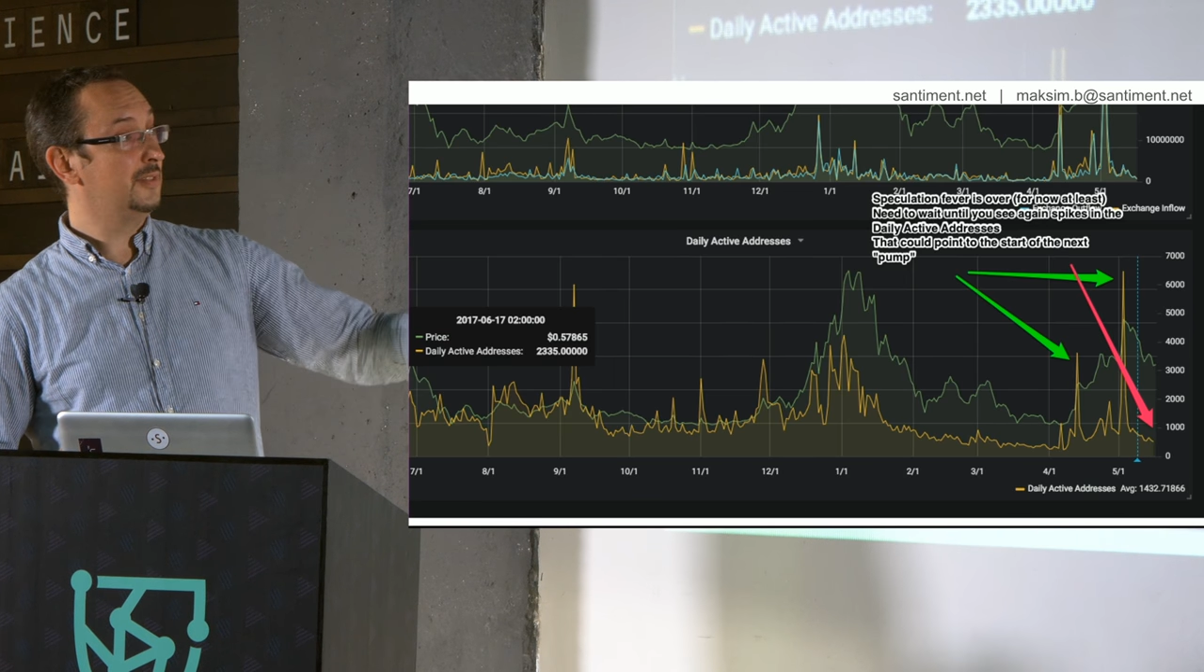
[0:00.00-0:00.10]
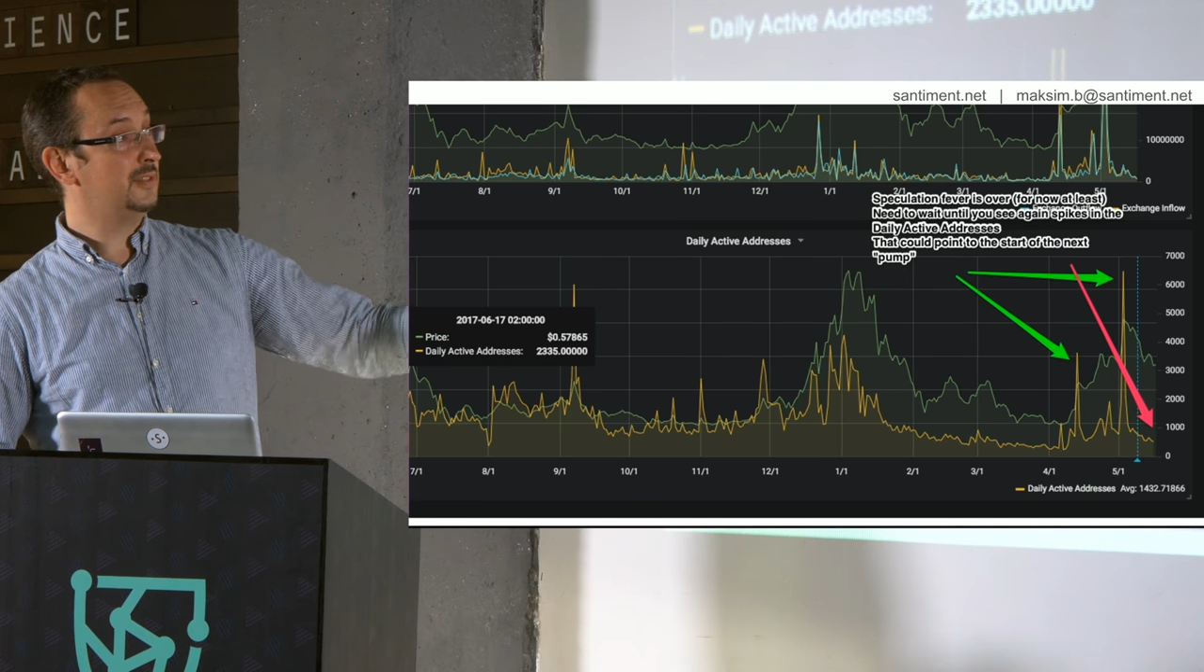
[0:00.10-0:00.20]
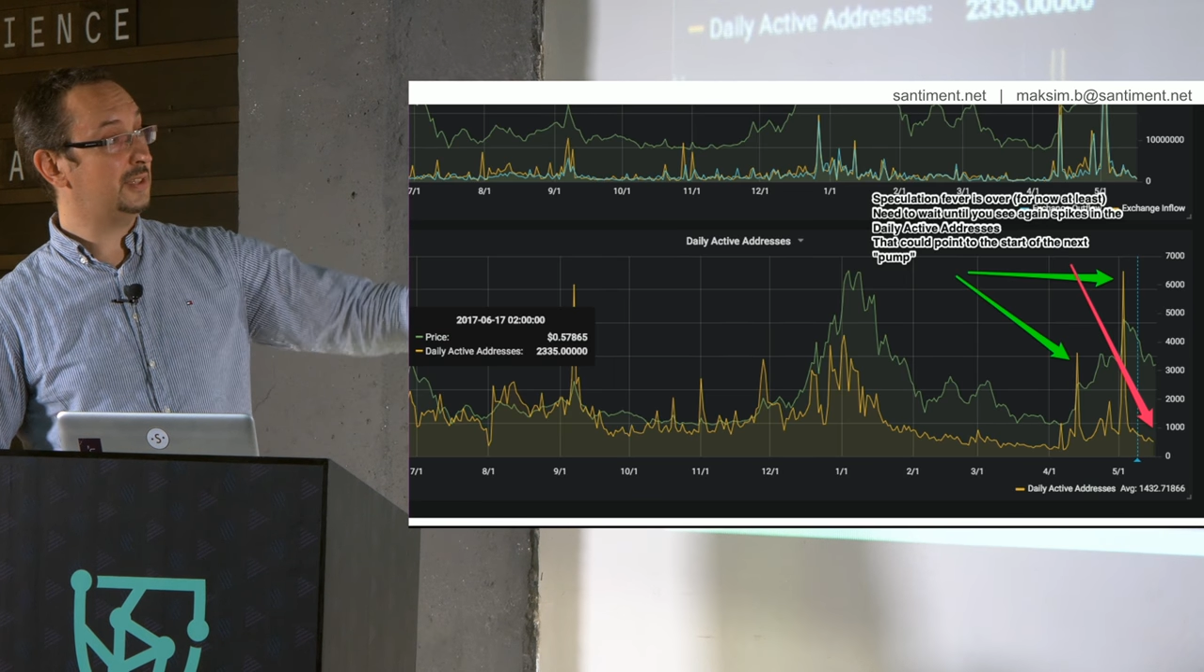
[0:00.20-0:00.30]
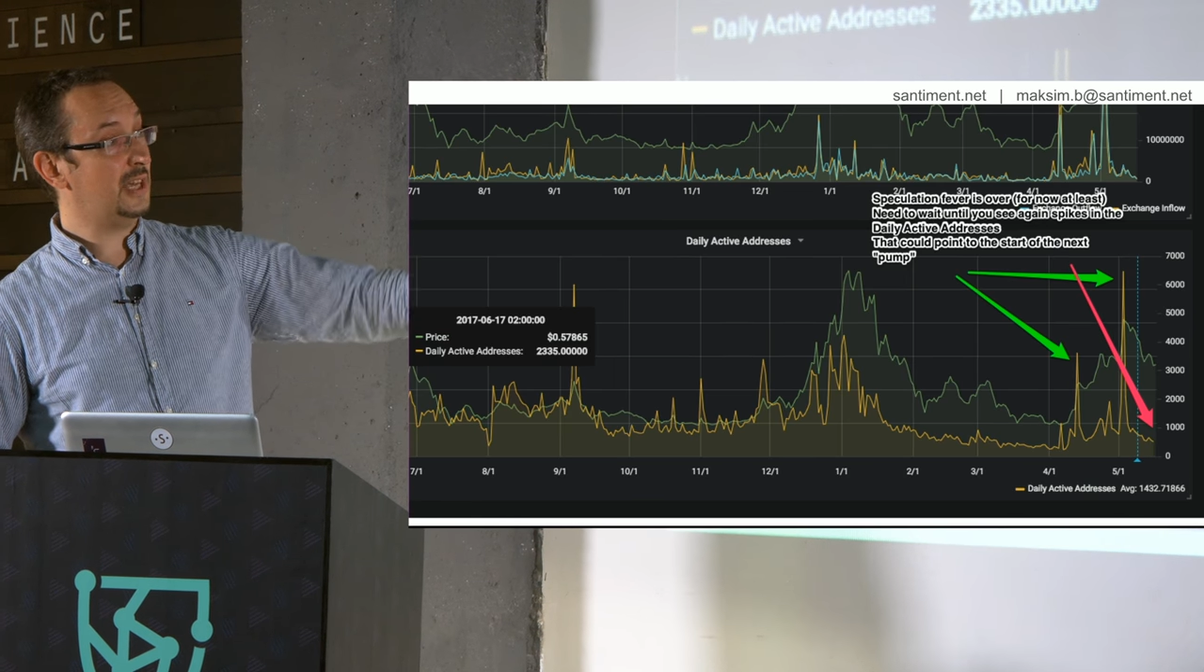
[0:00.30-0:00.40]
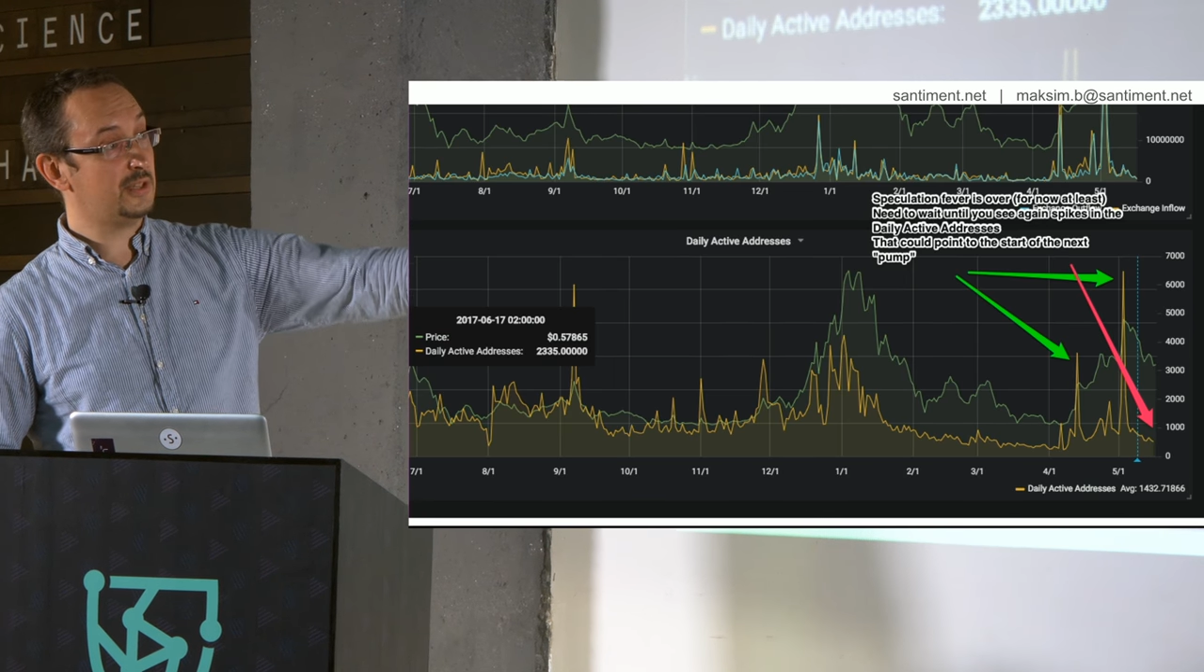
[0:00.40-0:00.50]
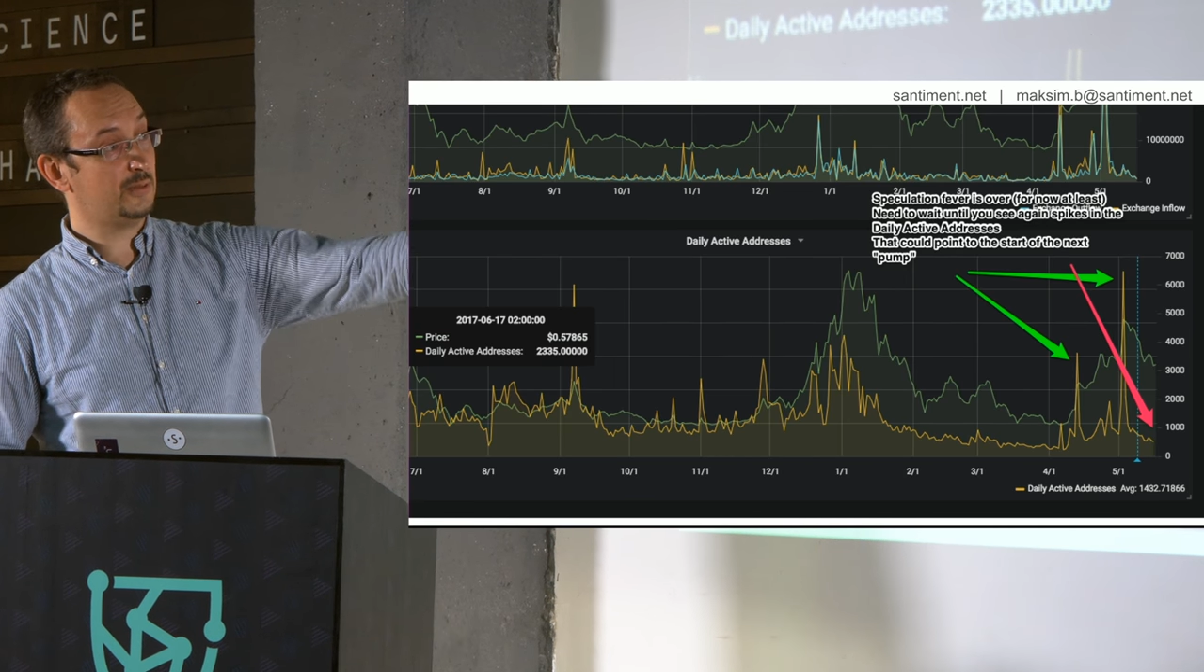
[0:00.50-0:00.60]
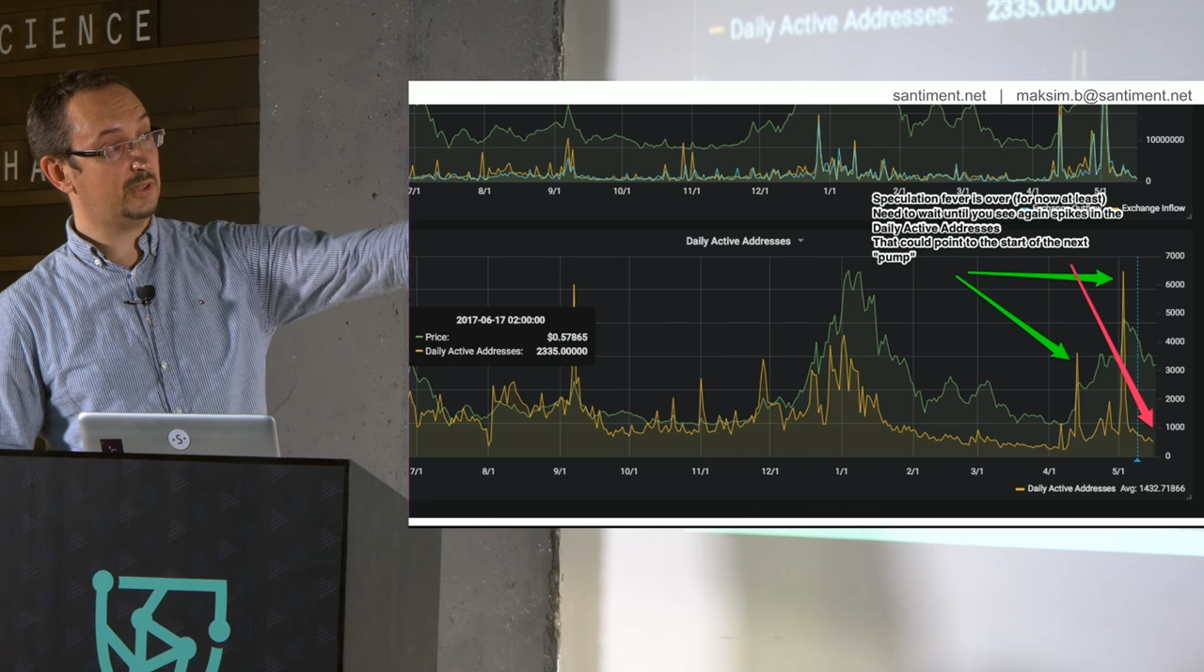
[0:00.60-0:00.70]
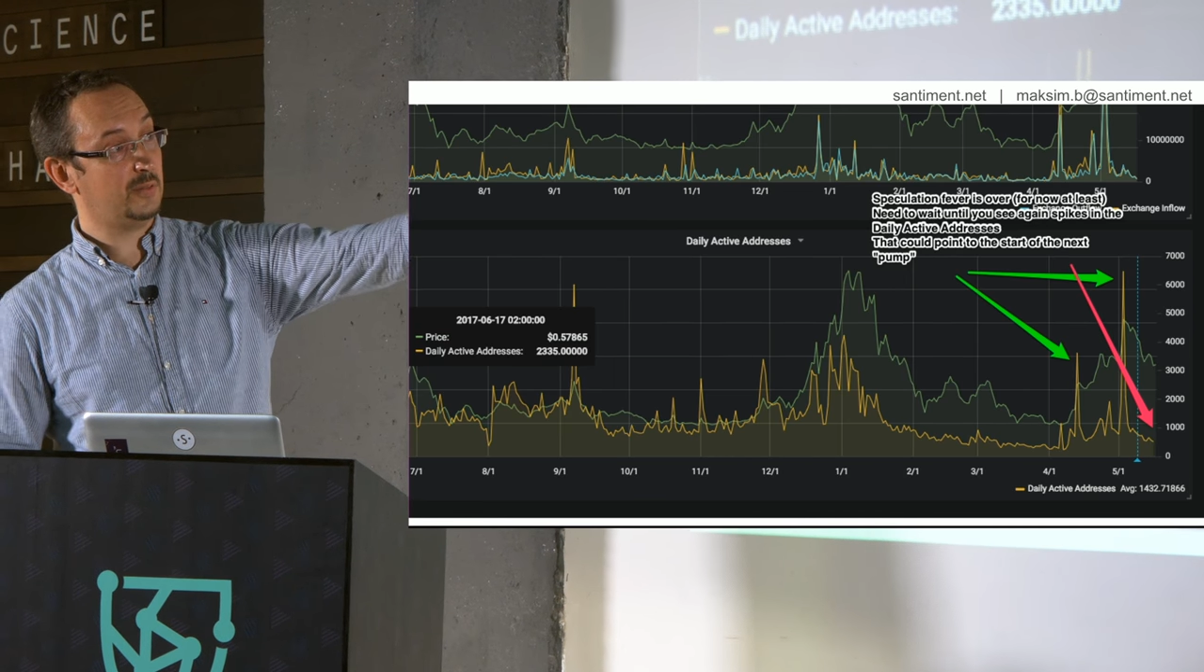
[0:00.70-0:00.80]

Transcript: jumps,